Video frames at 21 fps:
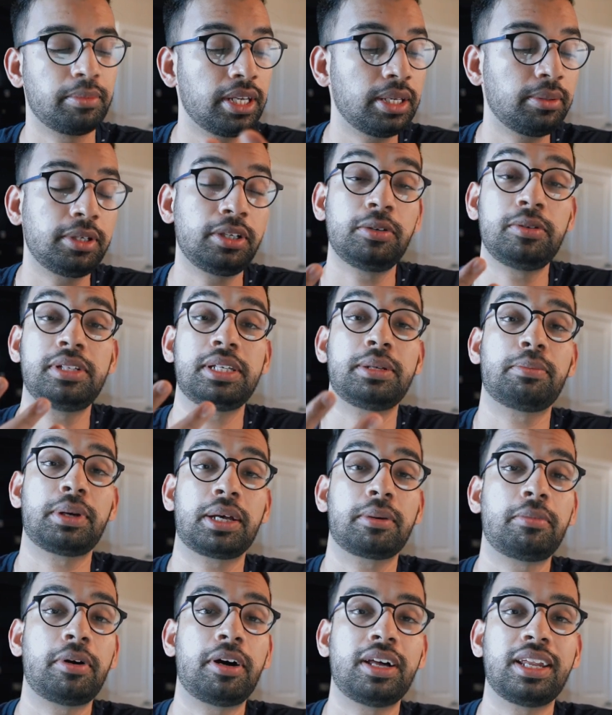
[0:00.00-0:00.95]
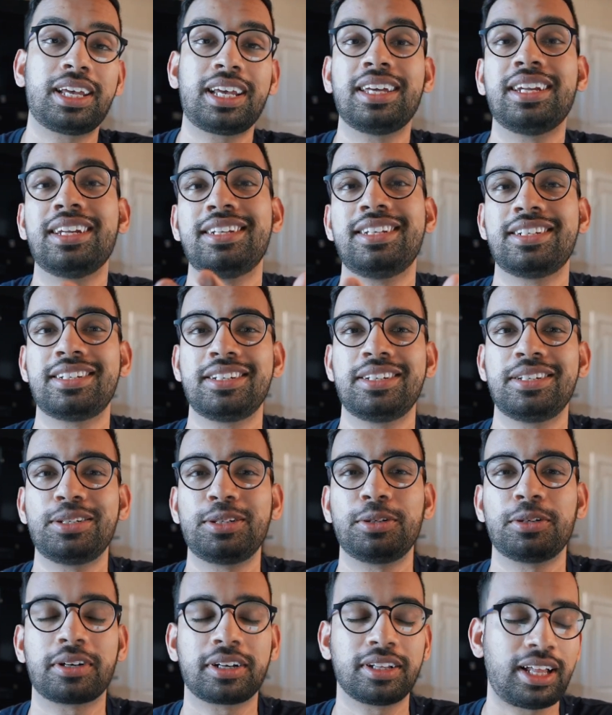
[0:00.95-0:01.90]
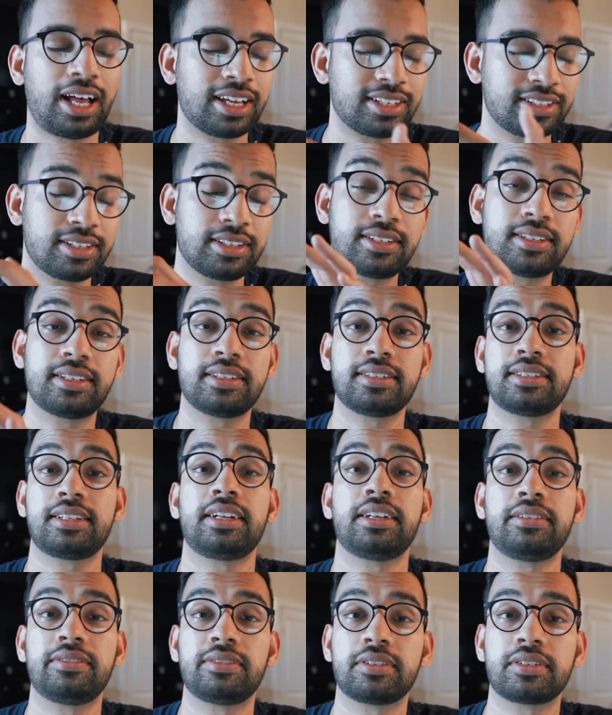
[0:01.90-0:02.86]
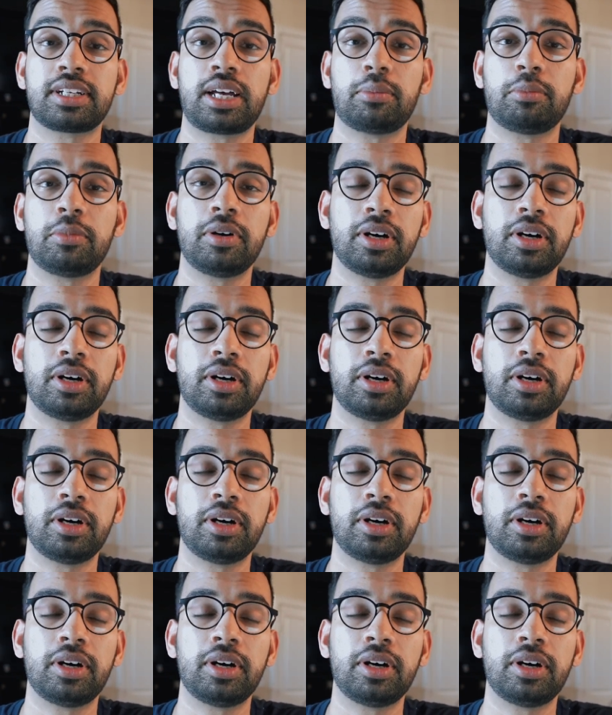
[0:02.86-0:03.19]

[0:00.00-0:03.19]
may be using Picmonic in addition to your classes to study for step